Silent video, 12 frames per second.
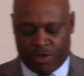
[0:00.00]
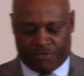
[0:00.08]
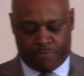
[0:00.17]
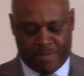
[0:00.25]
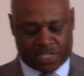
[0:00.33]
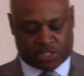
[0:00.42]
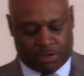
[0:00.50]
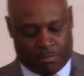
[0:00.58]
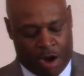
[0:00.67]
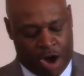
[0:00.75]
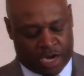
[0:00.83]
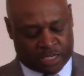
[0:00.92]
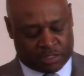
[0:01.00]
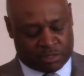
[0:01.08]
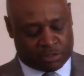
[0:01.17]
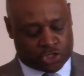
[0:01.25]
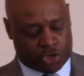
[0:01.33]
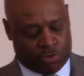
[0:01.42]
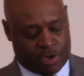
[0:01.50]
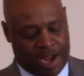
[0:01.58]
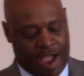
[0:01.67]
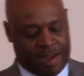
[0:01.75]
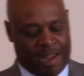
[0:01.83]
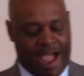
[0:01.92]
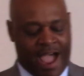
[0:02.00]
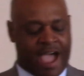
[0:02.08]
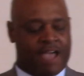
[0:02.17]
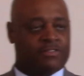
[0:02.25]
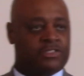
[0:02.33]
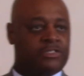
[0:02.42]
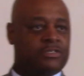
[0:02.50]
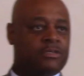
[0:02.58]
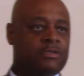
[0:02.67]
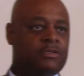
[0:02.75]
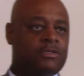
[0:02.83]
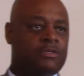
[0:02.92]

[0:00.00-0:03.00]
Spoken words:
We've missed a mark too in our lives.